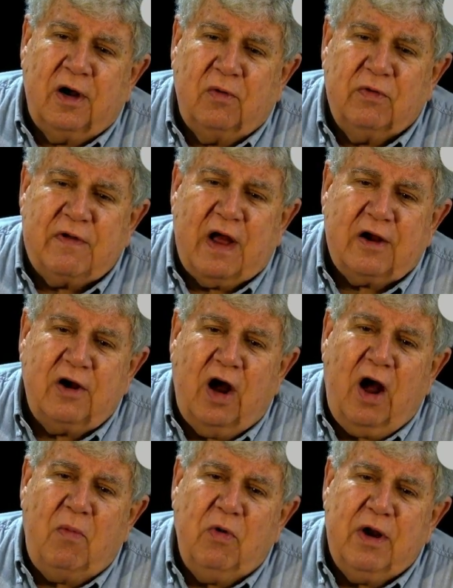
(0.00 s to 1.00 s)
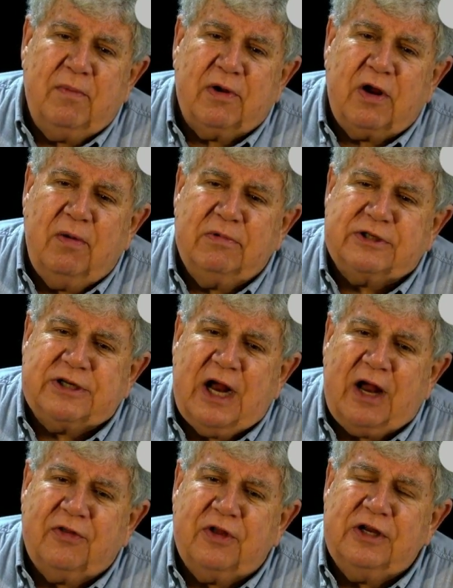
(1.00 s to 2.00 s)
We got calm wind becoming
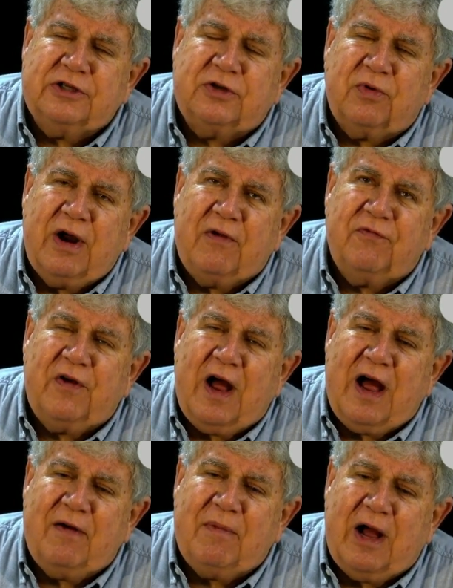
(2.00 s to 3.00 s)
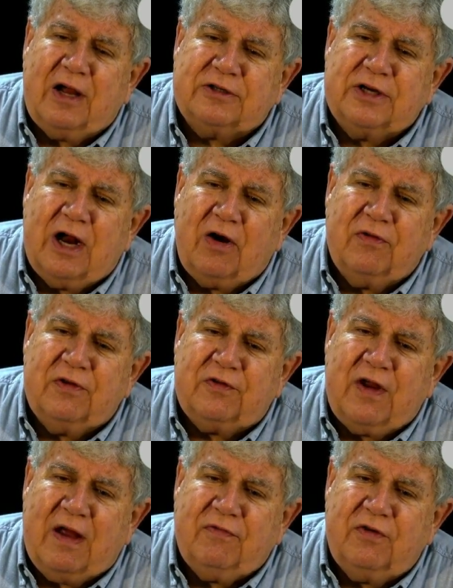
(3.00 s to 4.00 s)
southeast around 5 miles an hour this
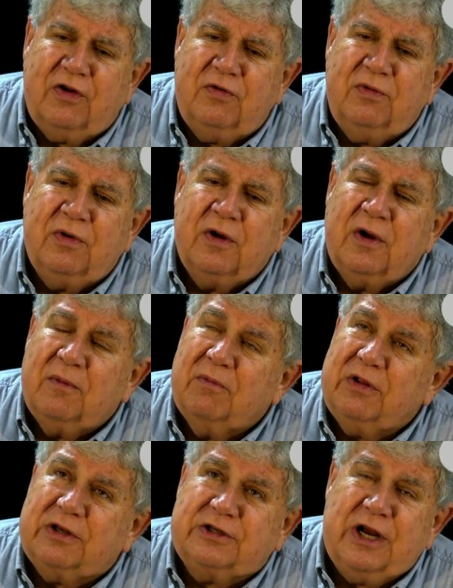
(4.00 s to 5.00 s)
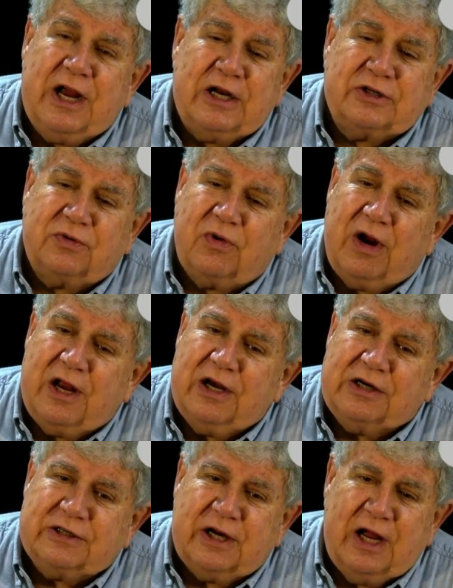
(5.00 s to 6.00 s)
afternoon, but the chance of rain
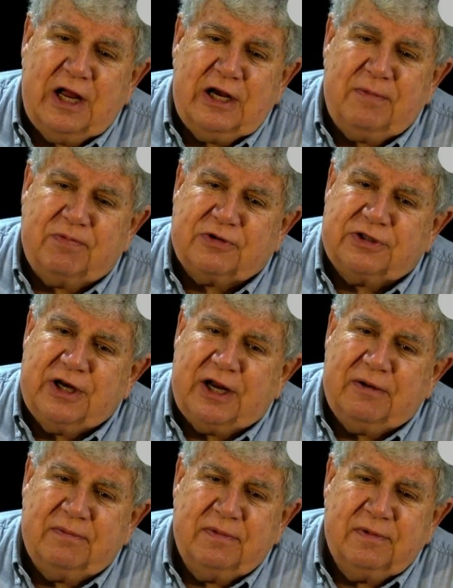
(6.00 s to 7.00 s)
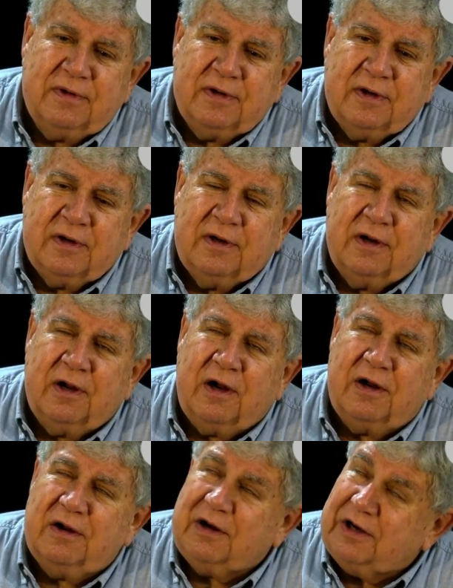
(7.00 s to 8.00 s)
is 80%.
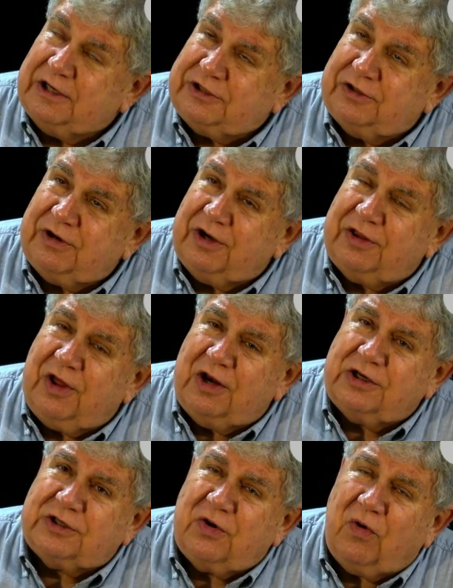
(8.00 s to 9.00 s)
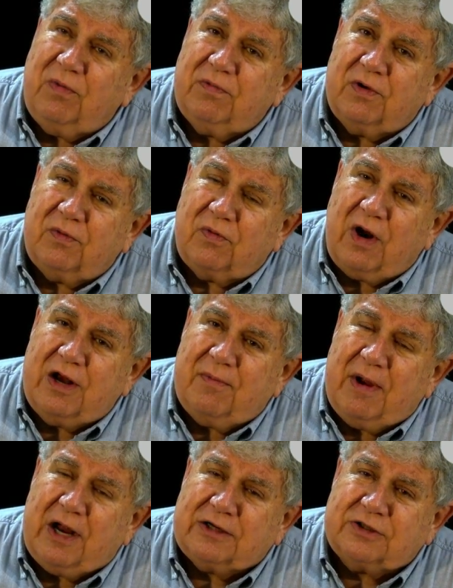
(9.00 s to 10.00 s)
Unless you get a thunderstorm, the rain
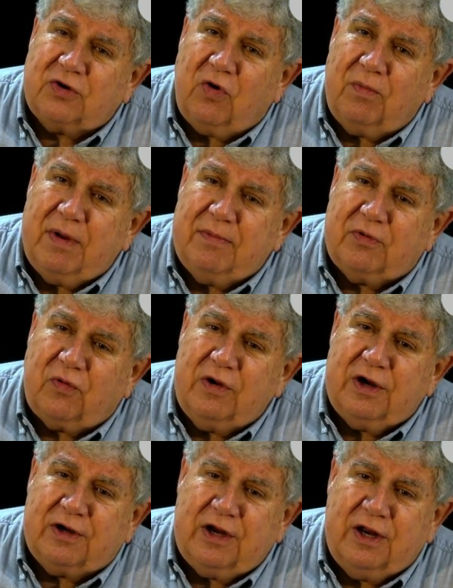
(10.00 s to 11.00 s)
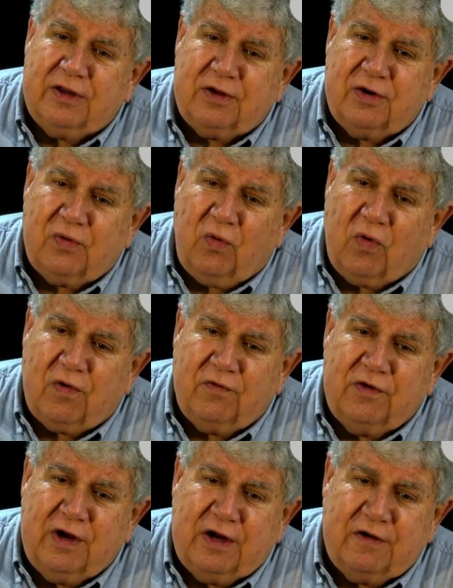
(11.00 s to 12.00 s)
amounts are going to be between 1/10 and 1/4 of
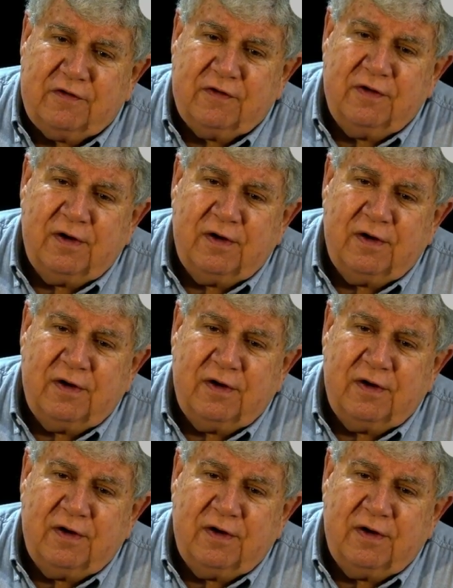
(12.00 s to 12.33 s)
an inch.